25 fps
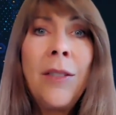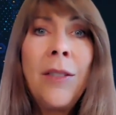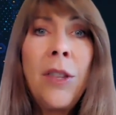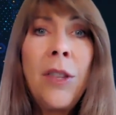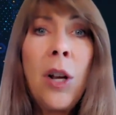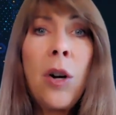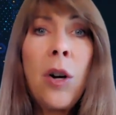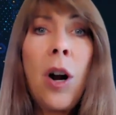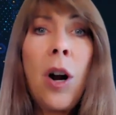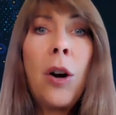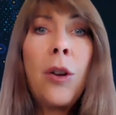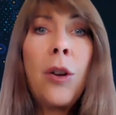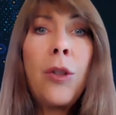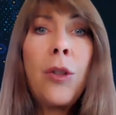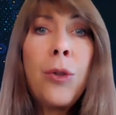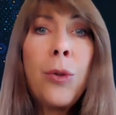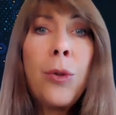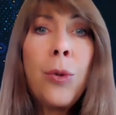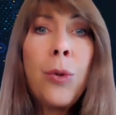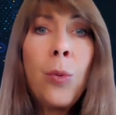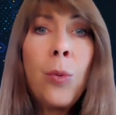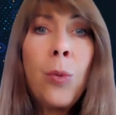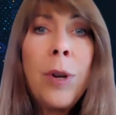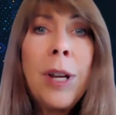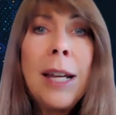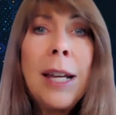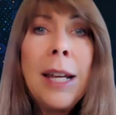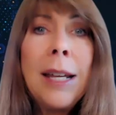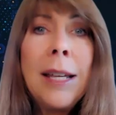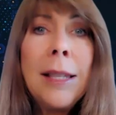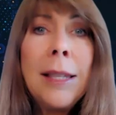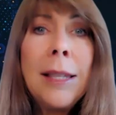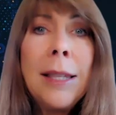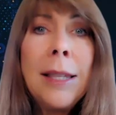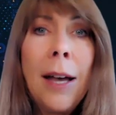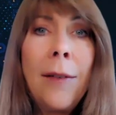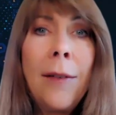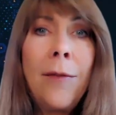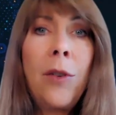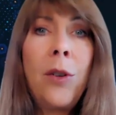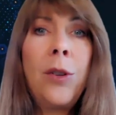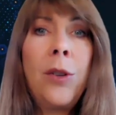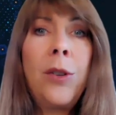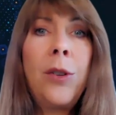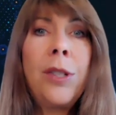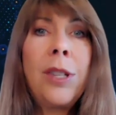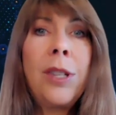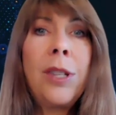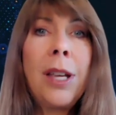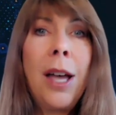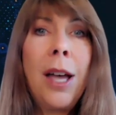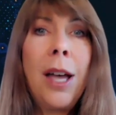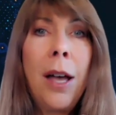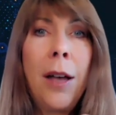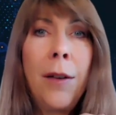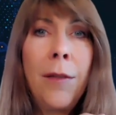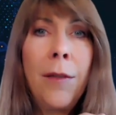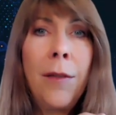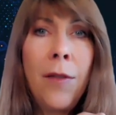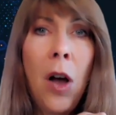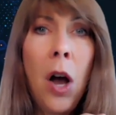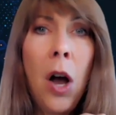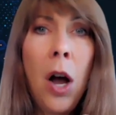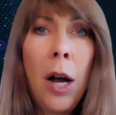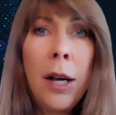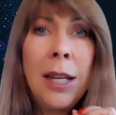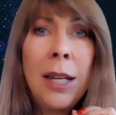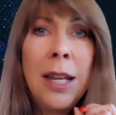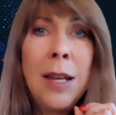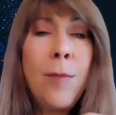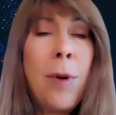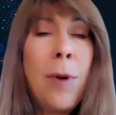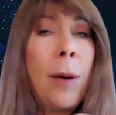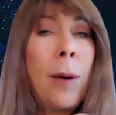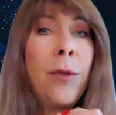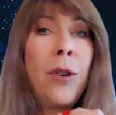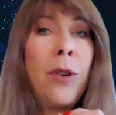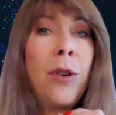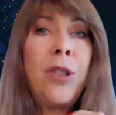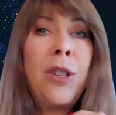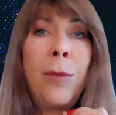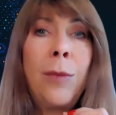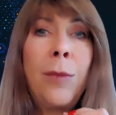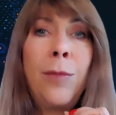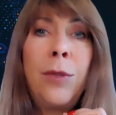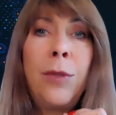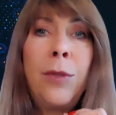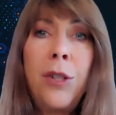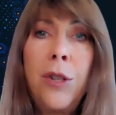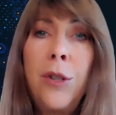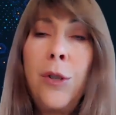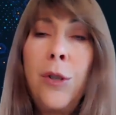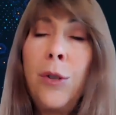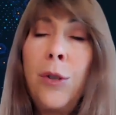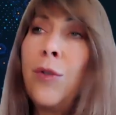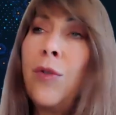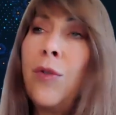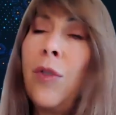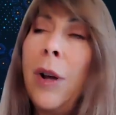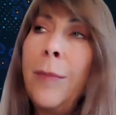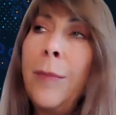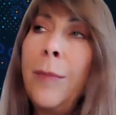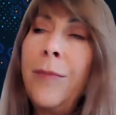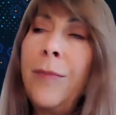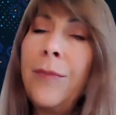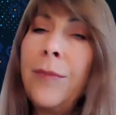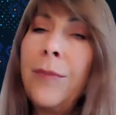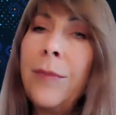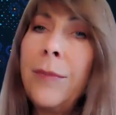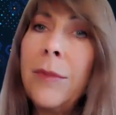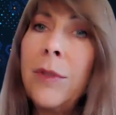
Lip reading: There are 3 levels of Augie membership to choose from.